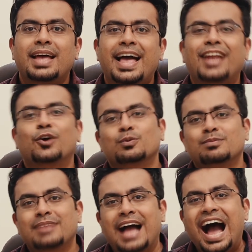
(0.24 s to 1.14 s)

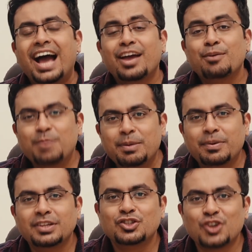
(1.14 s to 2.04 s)
Hello, I am
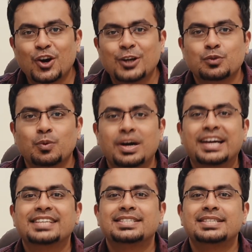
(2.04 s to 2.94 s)
Bibin George
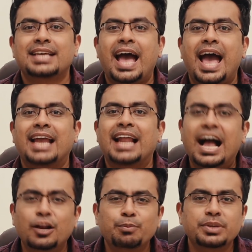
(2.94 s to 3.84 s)
Verghese and
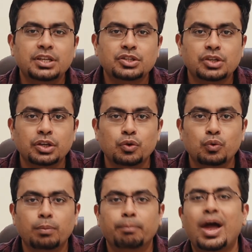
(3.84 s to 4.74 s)
I'll be teaching you
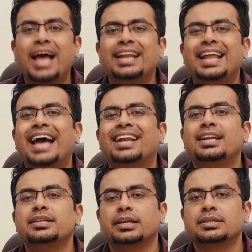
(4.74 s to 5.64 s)
Brand
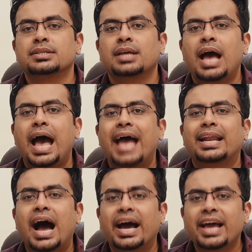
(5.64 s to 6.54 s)
Analytics at
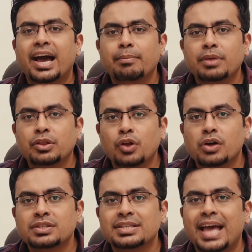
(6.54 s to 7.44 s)
IIM
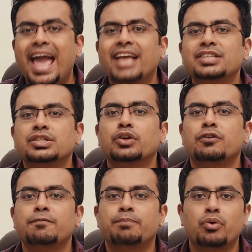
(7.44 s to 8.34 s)
Indore's
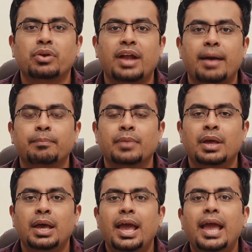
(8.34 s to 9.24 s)
Executive Program
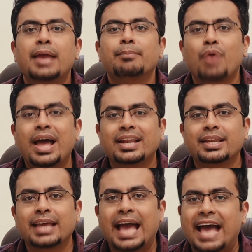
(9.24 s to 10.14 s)
in
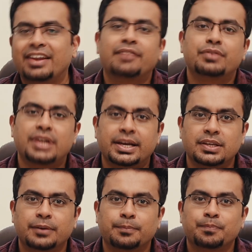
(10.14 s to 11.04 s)
Branding and Advertising.